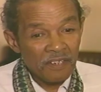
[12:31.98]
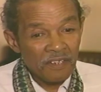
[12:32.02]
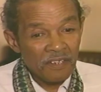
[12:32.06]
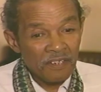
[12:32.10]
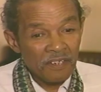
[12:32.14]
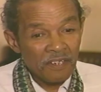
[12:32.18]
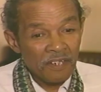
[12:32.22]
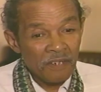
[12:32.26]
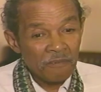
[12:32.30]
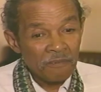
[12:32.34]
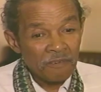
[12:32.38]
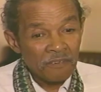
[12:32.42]

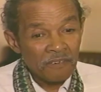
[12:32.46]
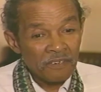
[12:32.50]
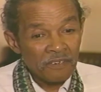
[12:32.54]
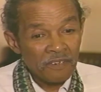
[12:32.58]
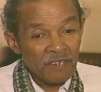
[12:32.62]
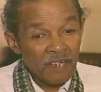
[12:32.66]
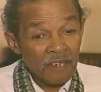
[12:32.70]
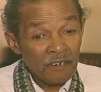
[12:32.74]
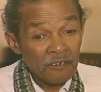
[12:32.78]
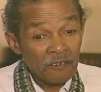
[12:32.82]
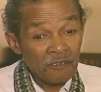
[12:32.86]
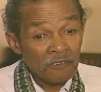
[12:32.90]
I really,
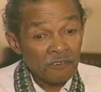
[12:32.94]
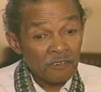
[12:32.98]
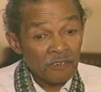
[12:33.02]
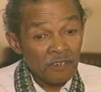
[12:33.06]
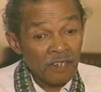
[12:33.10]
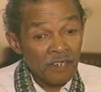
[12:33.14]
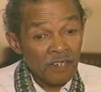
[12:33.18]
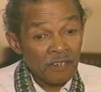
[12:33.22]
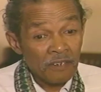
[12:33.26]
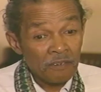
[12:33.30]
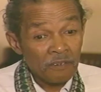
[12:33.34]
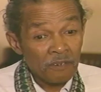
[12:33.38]
I learned a
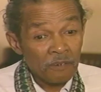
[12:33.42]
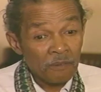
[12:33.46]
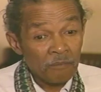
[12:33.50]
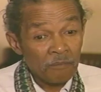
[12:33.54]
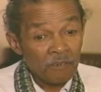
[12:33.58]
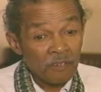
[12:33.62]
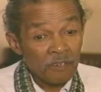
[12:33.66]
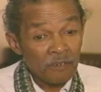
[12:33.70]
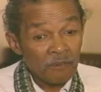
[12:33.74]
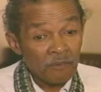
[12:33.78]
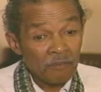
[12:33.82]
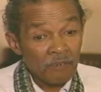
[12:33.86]
lot of uh,
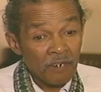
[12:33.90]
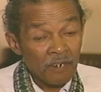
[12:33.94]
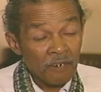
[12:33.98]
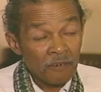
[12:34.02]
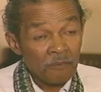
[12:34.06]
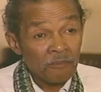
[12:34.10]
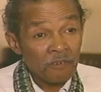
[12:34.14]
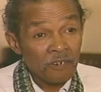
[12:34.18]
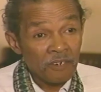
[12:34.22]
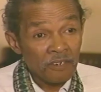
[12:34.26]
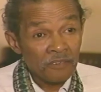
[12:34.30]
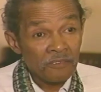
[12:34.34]
being around
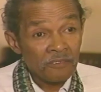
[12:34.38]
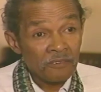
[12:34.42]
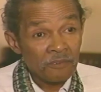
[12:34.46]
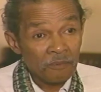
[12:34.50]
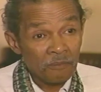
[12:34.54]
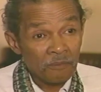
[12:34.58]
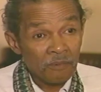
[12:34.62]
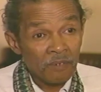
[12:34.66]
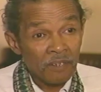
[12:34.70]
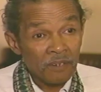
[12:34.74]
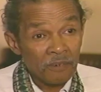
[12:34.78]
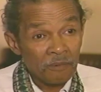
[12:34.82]
Ray too,
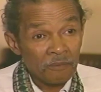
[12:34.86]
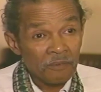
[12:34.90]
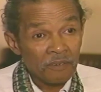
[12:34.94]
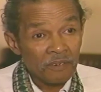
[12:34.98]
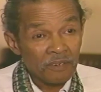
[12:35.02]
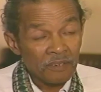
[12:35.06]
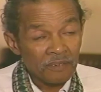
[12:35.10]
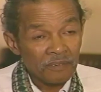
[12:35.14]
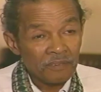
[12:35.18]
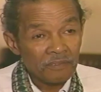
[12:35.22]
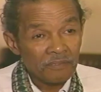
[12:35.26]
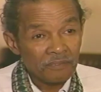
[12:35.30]
by the way.
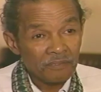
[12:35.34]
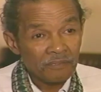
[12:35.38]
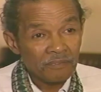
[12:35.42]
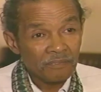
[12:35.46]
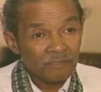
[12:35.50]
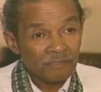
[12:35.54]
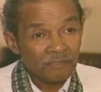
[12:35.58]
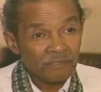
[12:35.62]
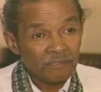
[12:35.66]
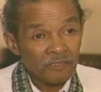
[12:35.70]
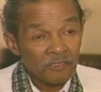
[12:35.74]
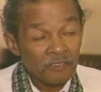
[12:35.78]

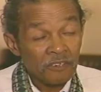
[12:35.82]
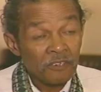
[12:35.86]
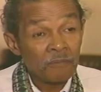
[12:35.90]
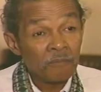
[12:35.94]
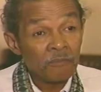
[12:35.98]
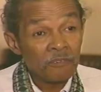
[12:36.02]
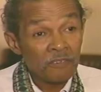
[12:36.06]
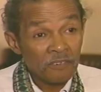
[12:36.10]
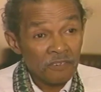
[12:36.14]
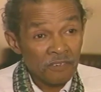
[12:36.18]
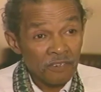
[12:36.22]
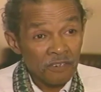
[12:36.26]
Good
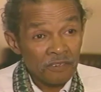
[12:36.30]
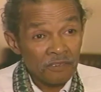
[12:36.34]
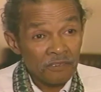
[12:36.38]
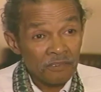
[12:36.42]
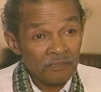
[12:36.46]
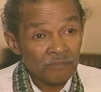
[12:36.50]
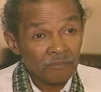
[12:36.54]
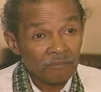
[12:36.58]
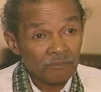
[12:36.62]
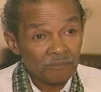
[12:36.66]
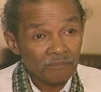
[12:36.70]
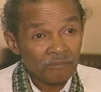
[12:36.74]
musician,
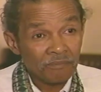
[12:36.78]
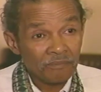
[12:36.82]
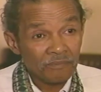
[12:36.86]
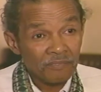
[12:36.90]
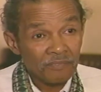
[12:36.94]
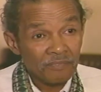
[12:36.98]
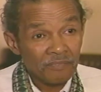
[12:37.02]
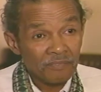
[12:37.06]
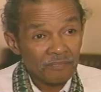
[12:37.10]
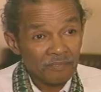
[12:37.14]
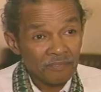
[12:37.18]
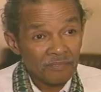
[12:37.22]

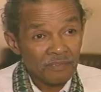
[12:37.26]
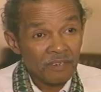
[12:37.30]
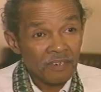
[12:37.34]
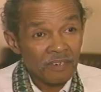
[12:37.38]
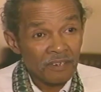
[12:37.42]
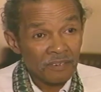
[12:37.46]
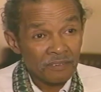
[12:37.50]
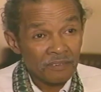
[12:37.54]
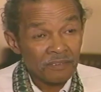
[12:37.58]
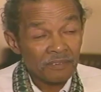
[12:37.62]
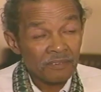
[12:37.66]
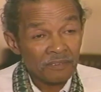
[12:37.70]

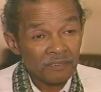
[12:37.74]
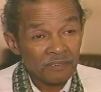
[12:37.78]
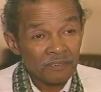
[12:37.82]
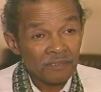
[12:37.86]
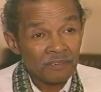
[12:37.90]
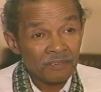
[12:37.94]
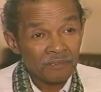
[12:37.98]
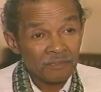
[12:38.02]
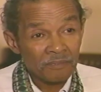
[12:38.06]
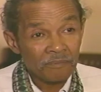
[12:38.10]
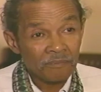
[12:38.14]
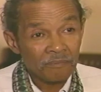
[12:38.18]
excellent, you
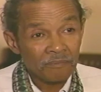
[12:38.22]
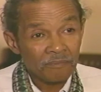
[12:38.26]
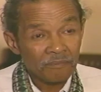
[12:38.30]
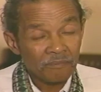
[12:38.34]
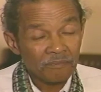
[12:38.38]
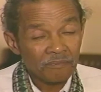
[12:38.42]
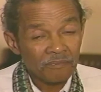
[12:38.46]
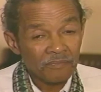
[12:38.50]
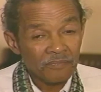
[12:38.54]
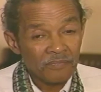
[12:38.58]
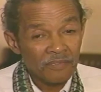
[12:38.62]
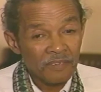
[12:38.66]
know.
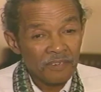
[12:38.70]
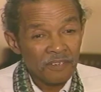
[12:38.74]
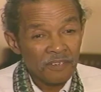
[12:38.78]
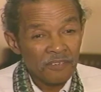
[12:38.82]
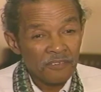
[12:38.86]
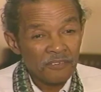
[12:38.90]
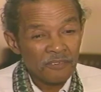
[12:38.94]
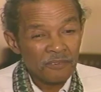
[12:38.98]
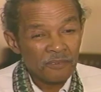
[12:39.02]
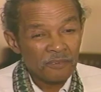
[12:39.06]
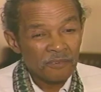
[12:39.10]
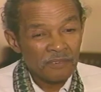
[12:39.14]

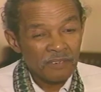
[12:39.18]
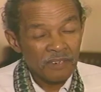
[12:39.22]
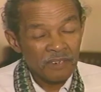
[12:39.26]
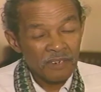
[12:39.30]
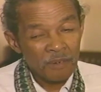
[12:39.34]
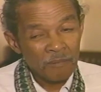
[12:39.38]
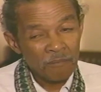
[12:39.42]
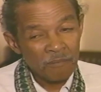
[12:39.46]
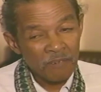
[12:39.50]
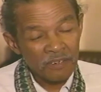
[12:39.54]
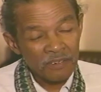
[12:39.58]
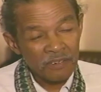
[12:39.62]
So then I
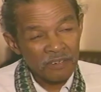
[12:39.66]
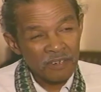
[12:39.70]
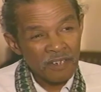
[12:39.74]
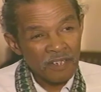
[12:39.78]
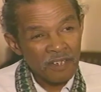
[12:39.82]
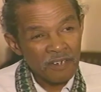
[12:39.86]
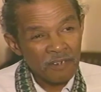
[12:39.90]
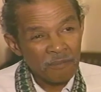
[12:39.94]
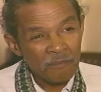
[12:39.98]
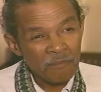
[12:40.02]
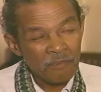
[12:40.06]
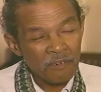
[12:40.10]
met
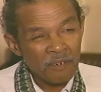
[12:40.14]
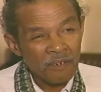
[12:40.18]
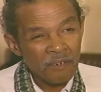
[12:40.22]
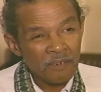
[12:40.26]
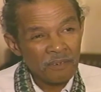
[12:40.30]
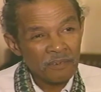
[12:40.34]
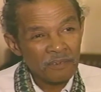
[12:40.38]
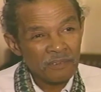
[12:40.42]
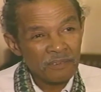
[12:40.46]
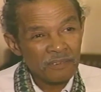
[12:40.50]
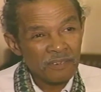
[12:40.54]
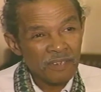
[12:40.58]

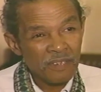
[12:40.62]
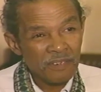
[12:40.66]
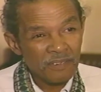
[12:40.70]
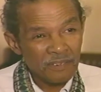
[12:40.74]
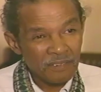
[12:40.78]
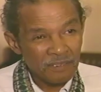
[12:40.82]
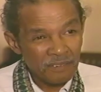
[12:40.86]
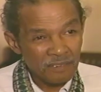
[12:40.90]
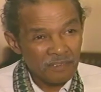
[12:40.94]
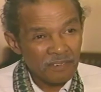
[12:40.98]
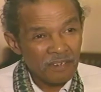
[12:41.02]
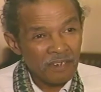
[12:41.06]
Cannonball. At
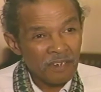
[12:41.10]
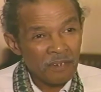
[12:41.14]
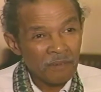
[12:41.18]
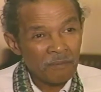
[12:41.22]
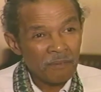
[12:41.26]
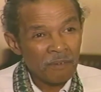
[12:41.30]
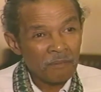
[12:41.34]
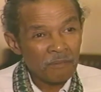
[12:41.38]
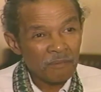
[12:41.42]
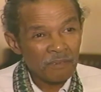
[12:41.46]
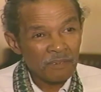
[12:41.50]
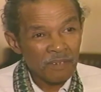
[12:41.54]
this
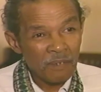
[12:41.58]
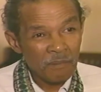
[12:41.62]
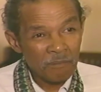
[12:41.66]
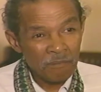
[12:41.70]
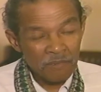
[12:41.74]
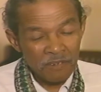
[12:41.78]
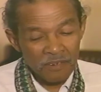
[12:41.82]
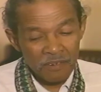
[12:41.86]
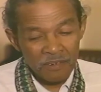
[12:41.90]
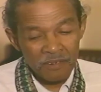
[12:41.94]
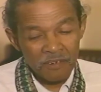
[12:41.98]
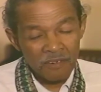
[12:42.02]
time, I'm, I'm
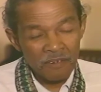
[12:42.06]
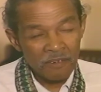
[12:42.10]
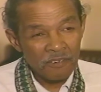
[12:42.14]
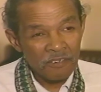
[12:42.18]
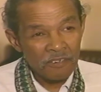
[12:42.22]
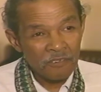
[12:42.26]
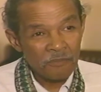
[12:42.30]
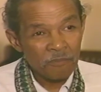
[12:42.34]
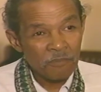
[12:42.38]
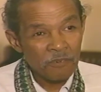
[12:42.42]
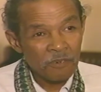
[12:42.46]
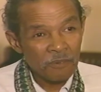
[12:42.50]
meeting all
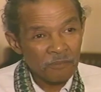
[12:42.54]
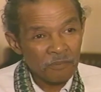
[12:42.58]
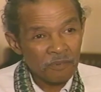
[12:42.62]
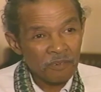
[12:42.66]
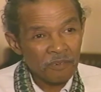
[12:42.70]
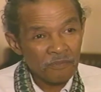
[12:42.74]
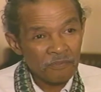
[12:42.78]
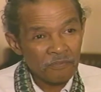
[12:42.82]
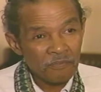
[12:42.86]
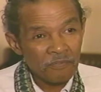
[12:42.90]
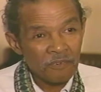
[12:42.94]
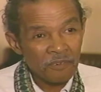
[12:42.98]
these people
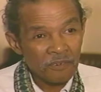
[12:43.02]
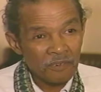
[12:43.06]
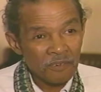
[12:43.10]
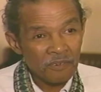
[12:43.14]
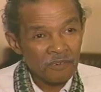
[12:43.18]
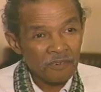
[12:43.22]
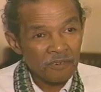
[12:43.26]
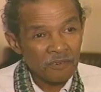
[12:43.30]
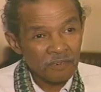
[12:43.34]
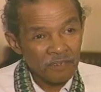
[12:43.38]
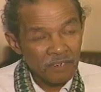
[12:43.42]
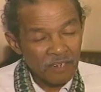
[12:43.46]
in Florida, you
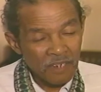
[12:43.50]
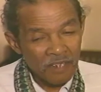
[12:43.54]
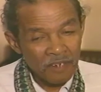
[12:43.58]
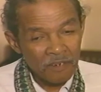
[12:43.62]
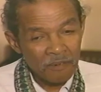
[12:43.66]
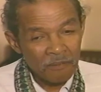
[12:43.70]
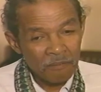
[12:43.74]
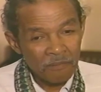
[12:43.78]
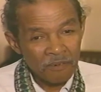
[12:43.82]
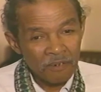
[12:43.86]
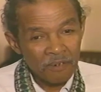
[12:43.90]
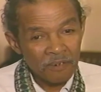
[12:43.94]
know,
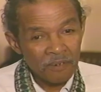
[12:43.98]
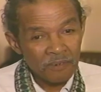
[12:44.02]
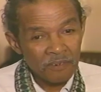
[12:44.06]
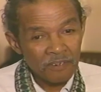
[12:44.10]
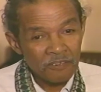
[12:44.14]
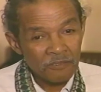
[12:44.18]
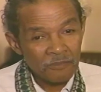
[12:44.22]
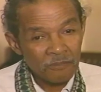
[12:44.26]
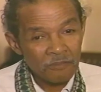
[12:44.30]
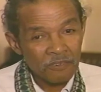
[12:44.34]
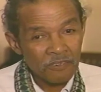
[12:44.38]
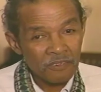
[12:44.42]
Cannonball,
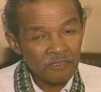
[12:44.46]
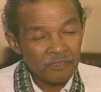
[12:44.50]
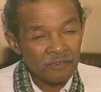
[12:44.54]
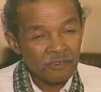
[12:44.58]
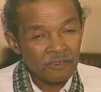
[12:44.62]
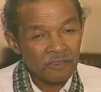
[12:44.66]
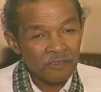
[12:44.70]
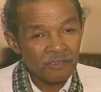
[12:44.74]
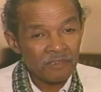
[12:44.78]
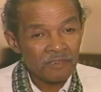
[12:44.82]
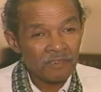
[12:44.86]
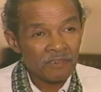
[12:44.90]
that's when he's
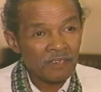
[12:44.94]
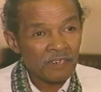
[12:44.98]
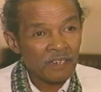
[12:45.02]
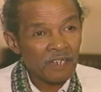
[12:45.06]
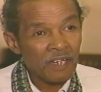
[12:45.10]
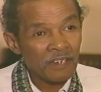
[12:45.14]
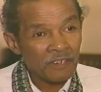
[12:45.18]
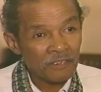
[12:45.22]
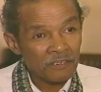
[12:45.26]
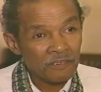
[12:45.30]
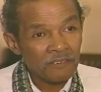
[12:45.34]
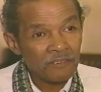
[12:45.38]
going to
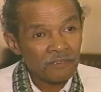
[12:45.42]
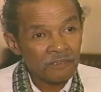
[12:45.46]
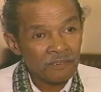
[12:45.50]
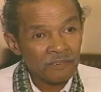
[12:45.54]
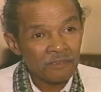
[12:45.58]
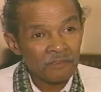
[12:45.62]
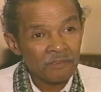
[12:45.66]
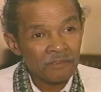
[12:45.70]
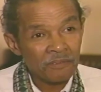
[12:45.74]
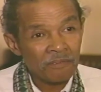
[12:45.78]
college, you know.